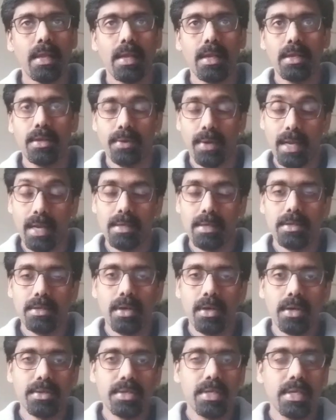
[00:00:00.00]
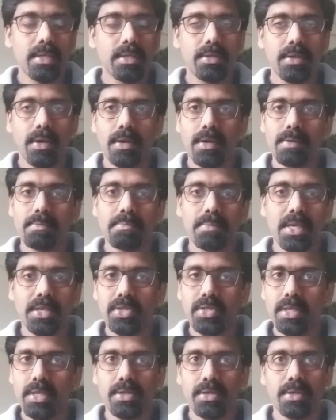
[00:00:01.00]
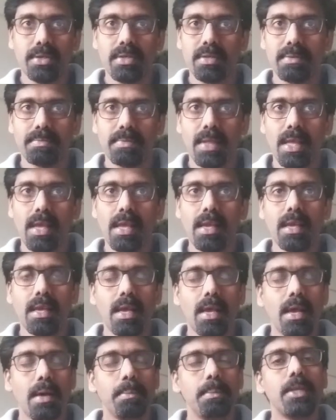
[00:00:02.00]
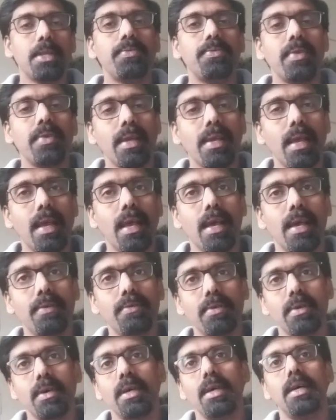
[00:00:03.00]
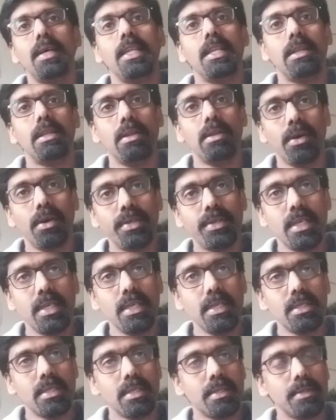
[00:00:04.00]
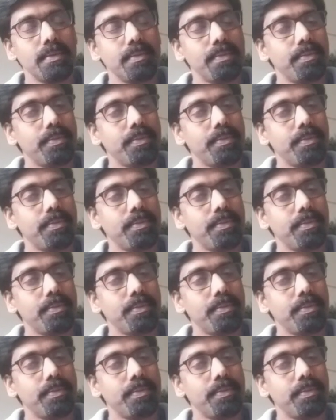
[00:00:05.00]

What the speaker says: You had a notice or a message or something, but we have a notice